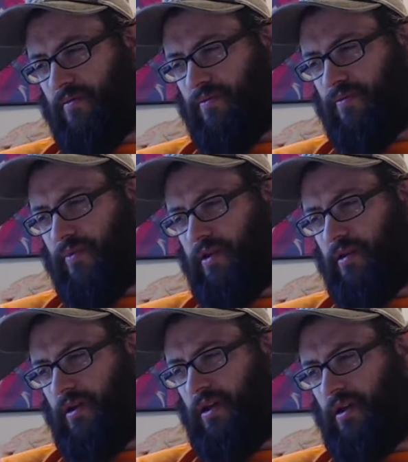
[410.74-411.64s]

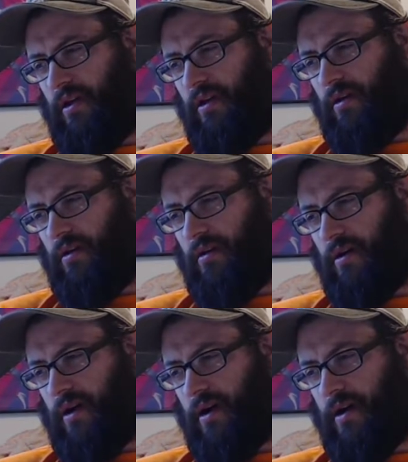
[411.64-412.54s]
really,
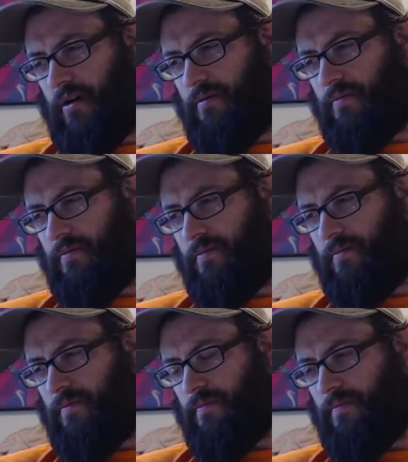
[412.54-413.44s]
uh,
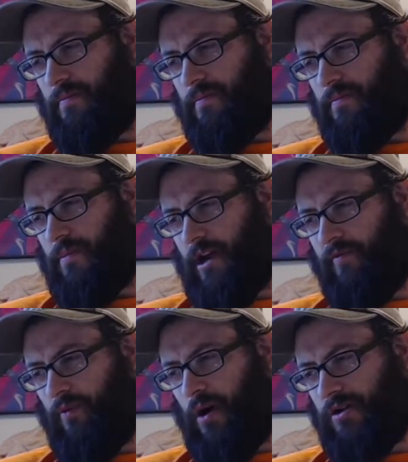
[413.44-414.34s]

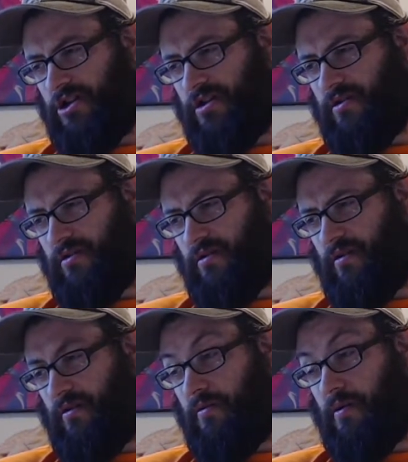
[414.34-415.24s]
I've watched it
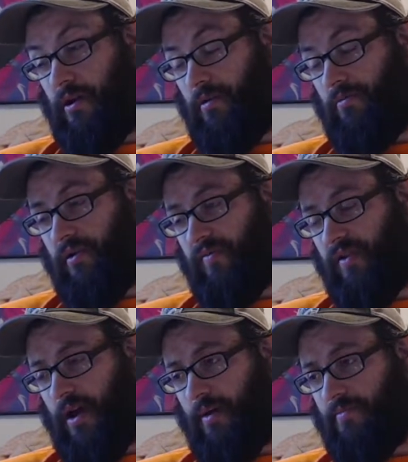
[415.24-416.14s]
a number of
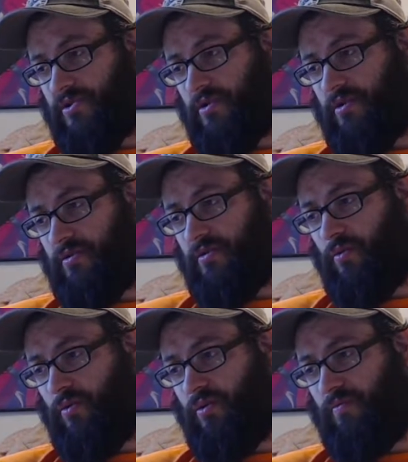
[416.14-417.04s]
times.
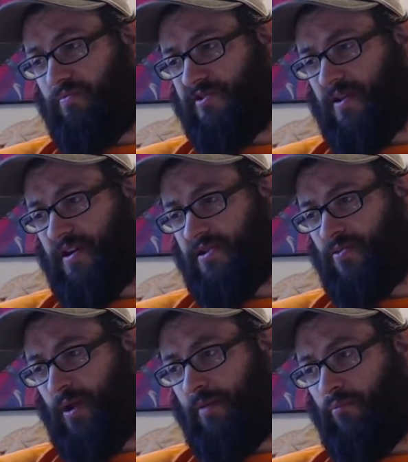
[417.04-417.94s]
It's because
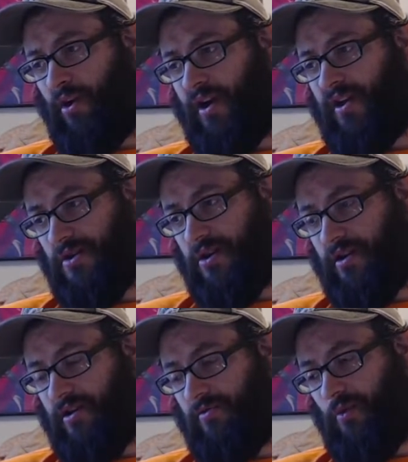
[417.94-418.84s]
Wayne Brady's on it,
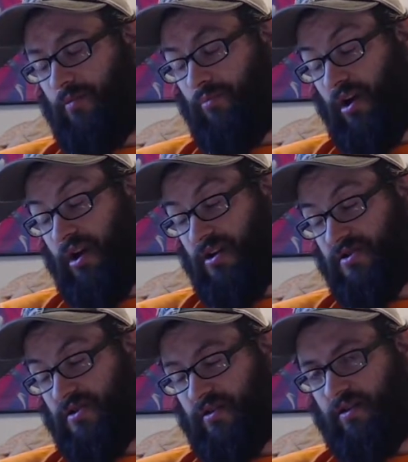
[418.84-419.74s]
and Wayne Brady is
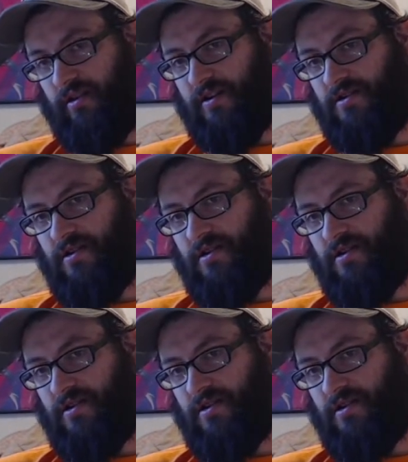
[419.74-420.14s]
hilarious.